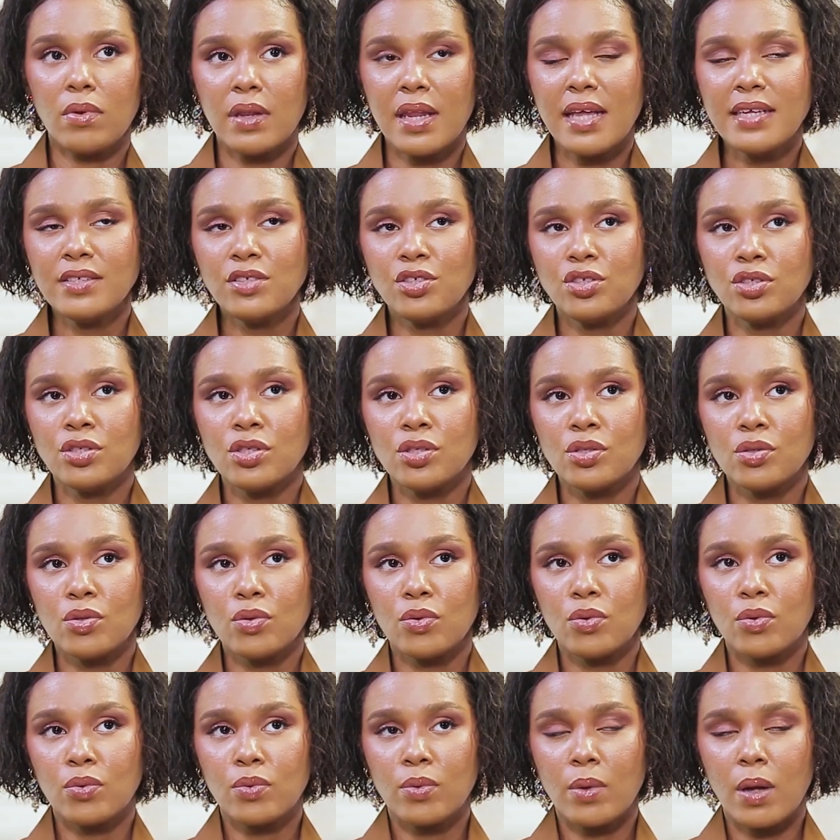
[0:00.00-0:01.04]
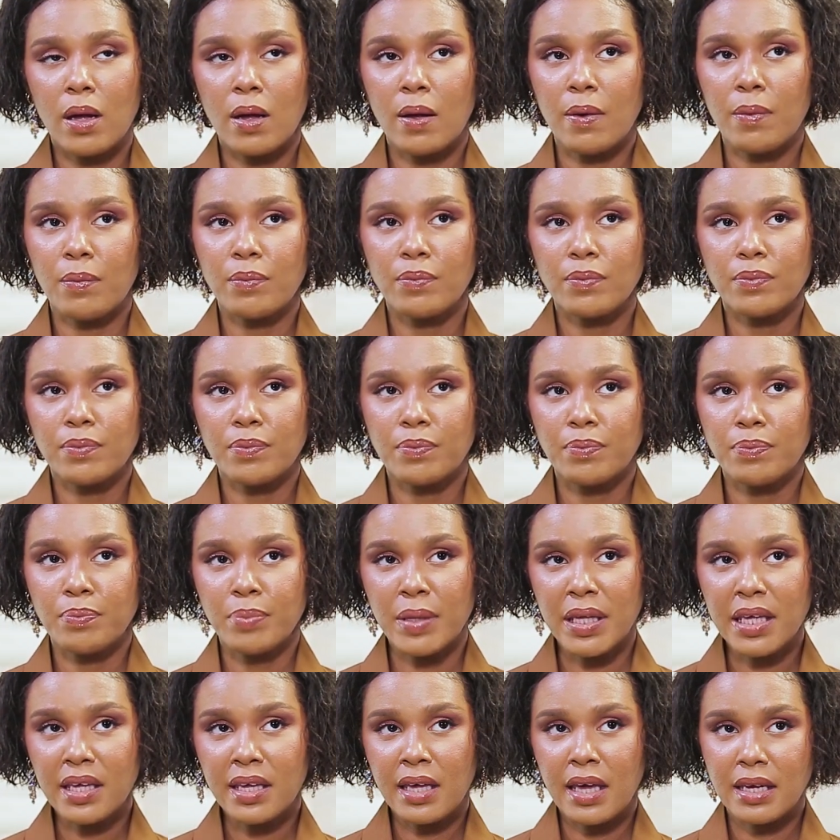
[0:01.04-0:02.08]
Let's just know,
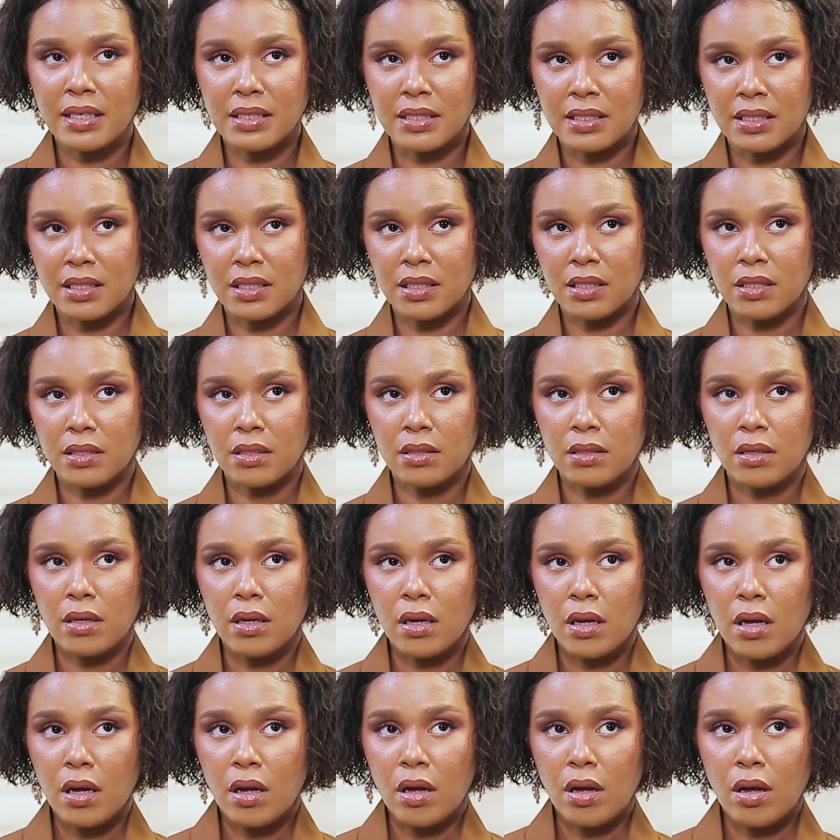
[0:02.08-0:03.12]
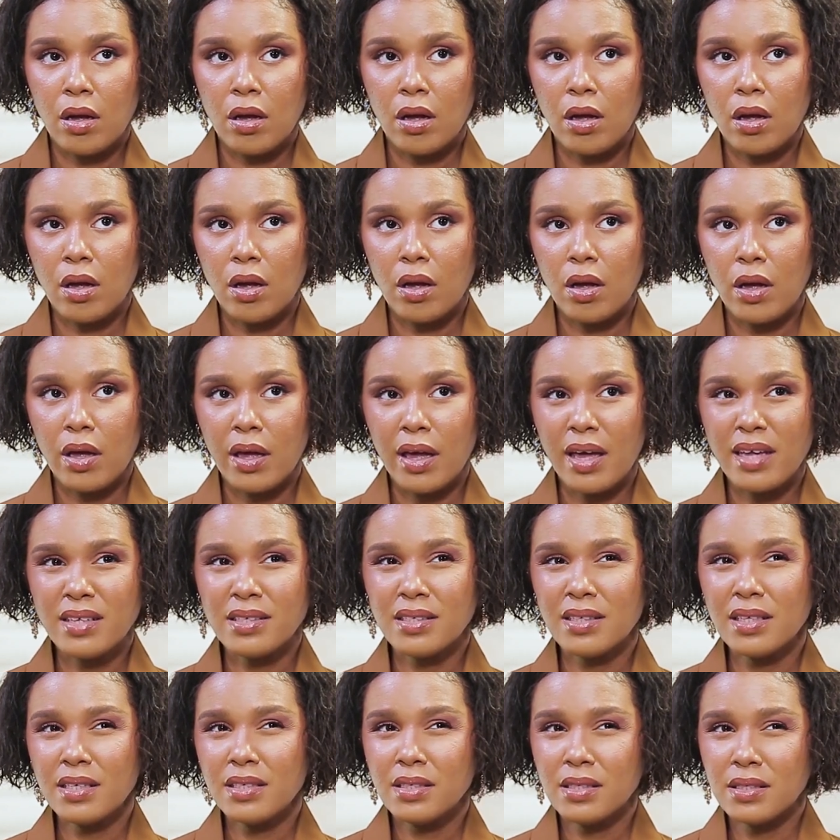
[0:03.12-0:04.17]
PKD, is
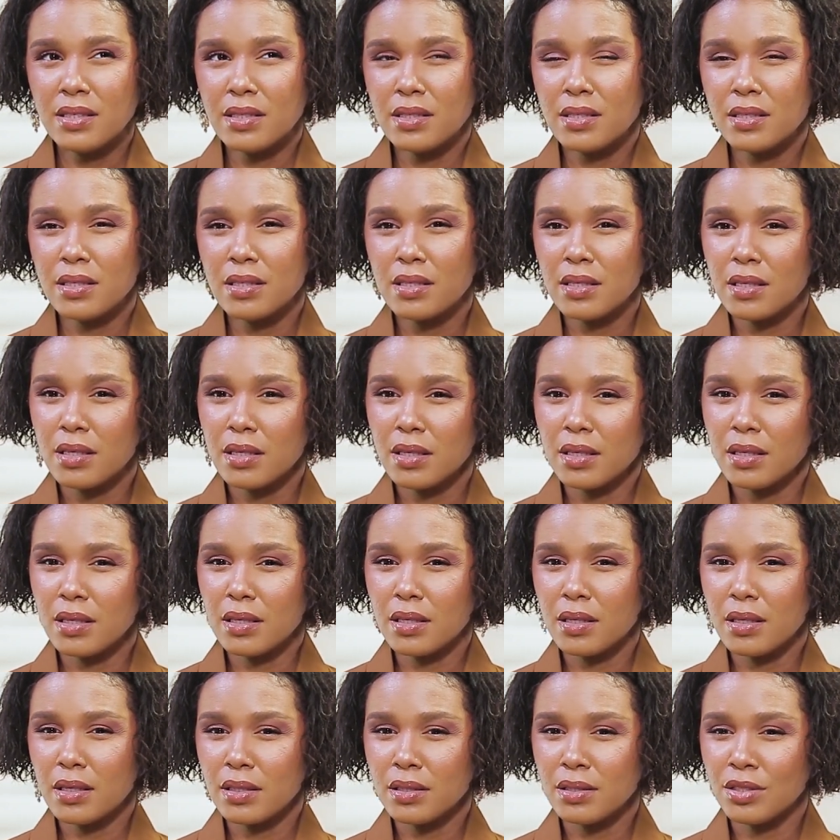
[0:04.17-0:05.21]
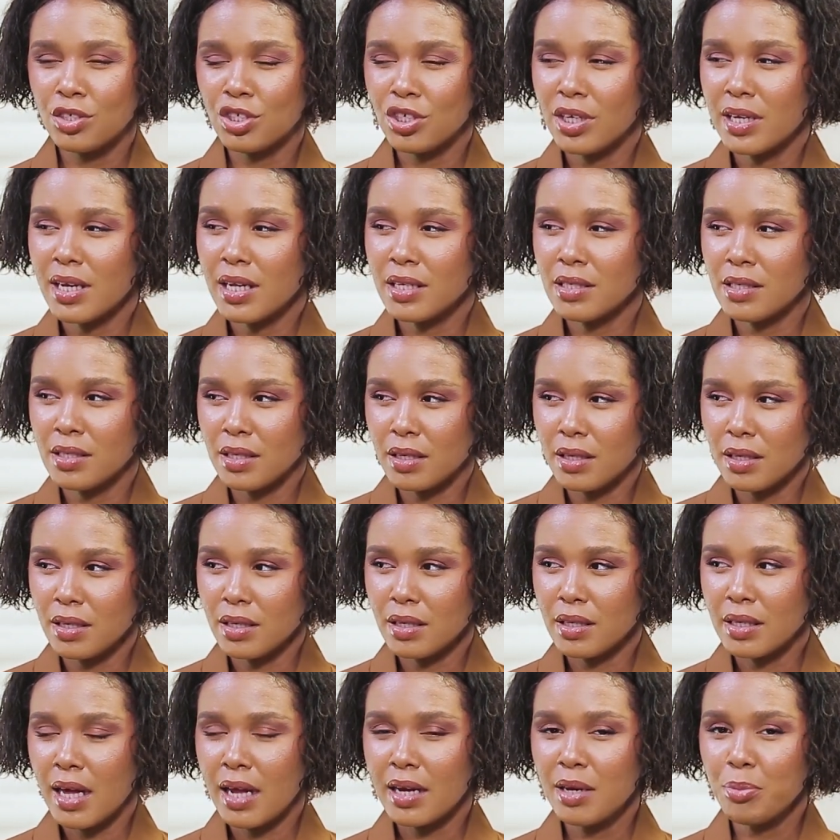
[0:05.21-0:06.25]
this genetic?
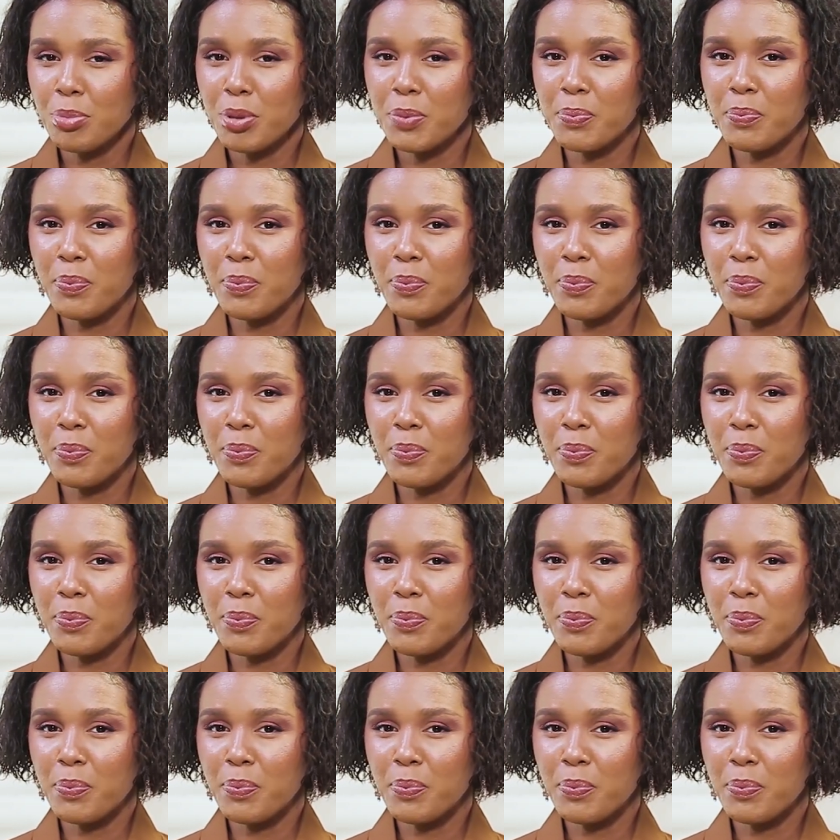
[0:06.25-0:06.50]
Can it be